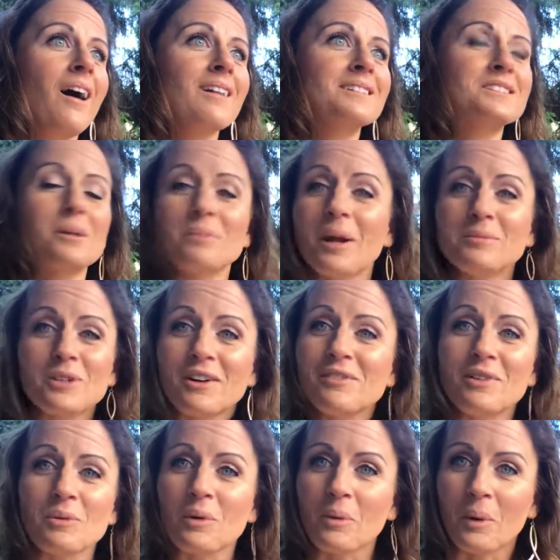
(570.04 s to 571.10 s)
Sometimes not
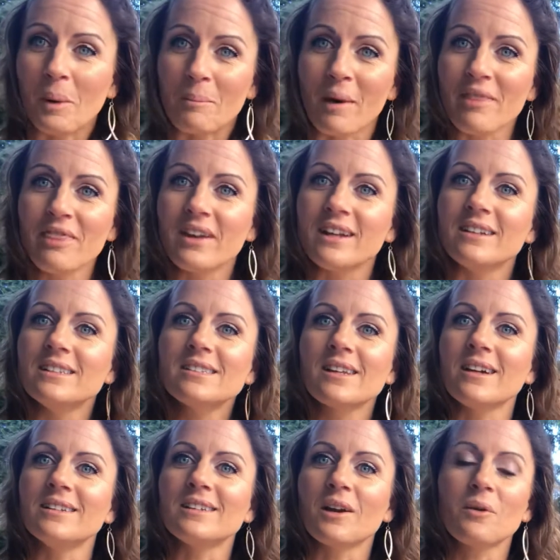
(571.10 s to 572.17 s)
even what month it is,
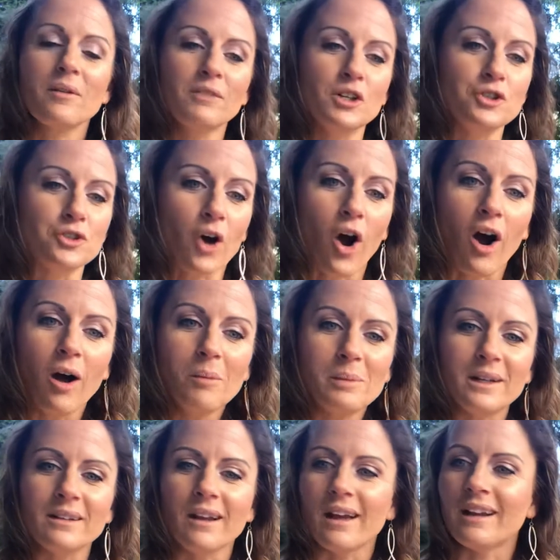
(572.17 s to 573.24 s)
because I don't have a job,
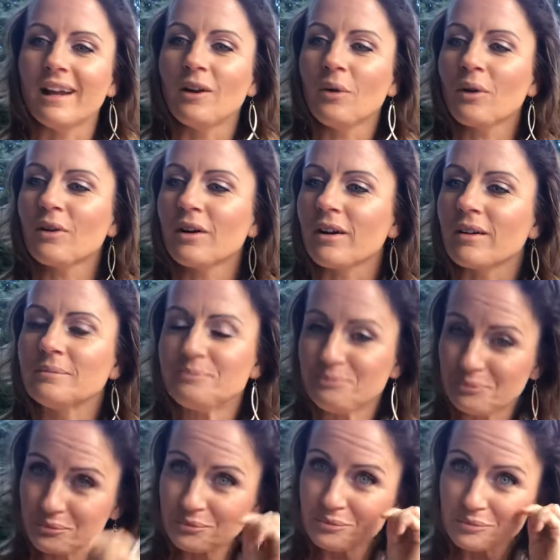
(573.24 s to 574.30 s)
and I no longer
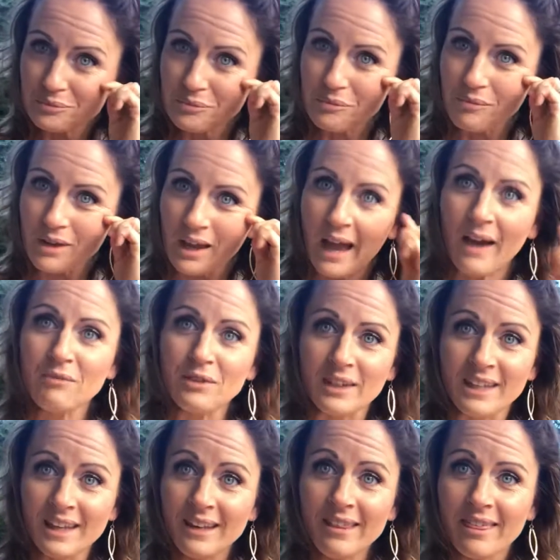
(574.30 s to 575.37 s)
have the
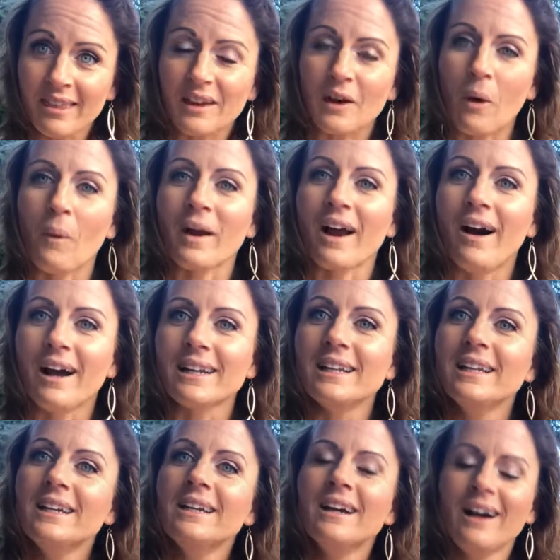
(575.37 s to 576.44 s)
kid thing going on.
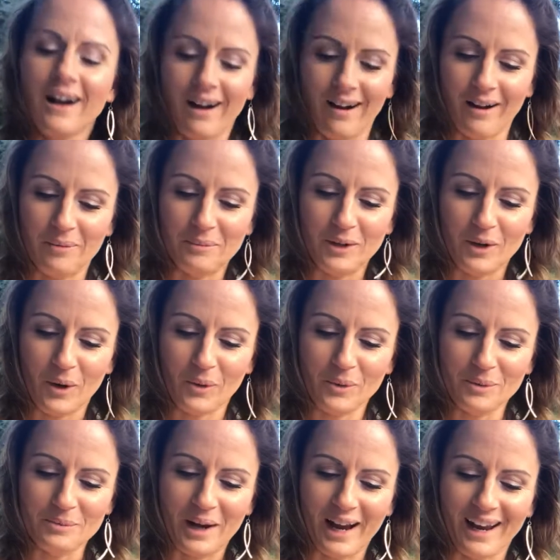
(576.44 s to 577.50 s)
You know,
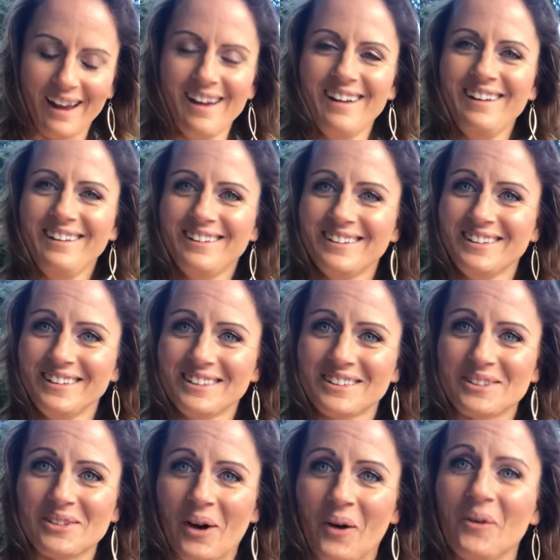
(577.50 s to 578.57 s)

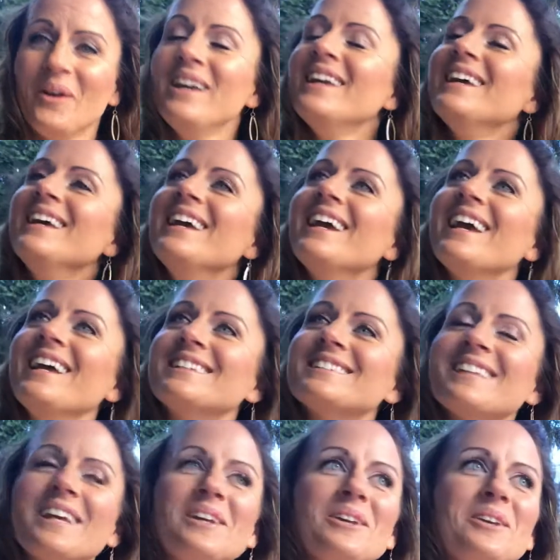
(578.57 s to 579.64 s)
so it's
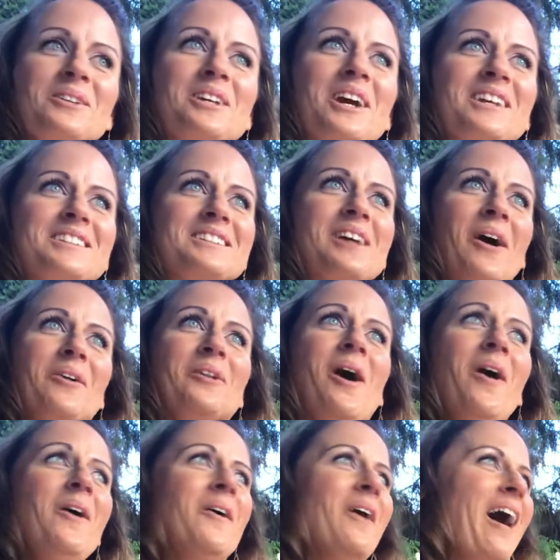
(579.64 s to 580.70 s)
like you just don't
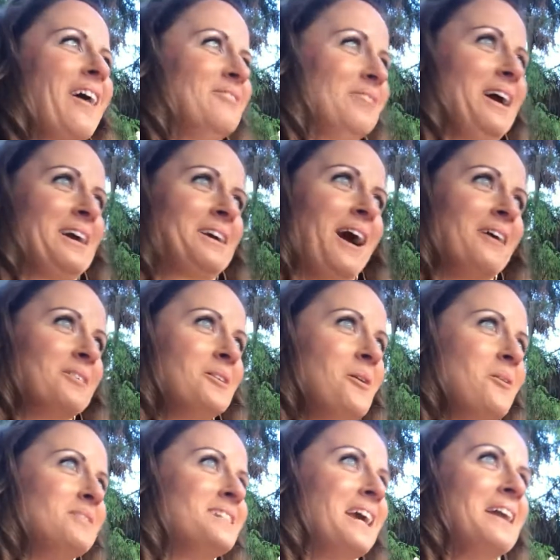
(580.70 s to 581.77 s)
know. I'm like, I don't know
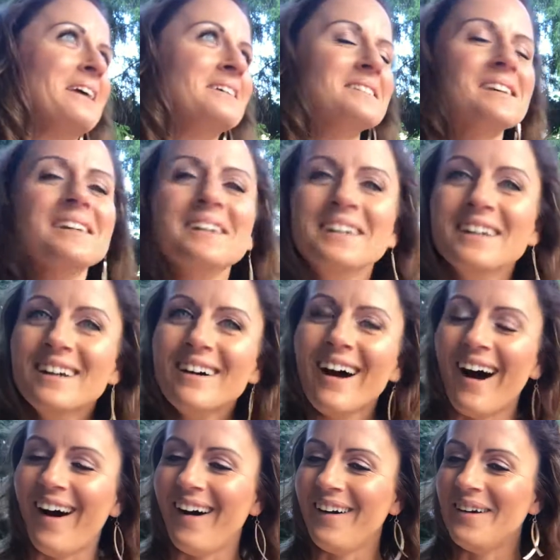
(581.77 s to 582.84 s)
what day it is.
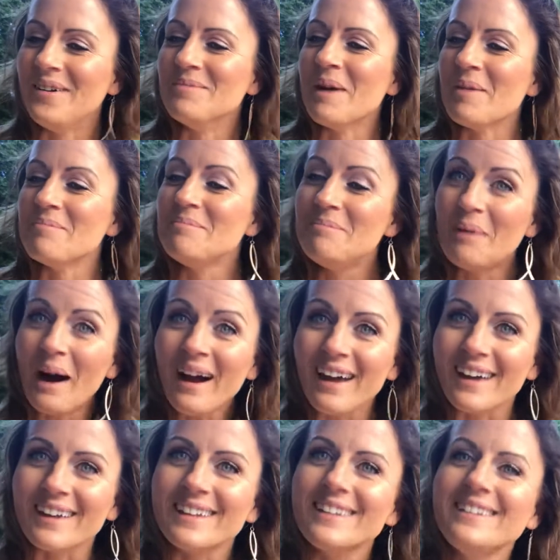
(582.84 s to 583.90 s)

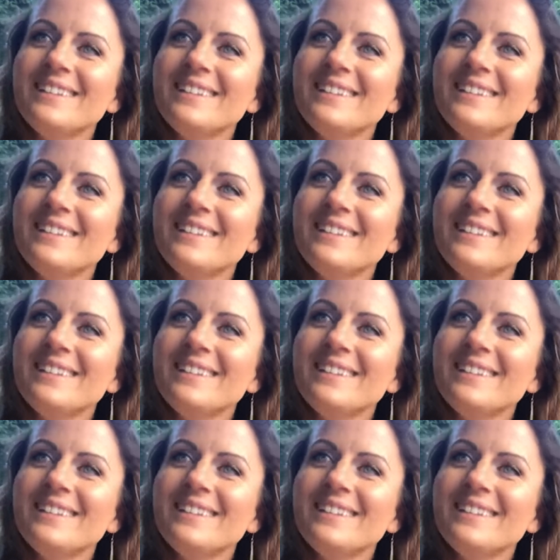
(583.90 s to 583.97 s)
But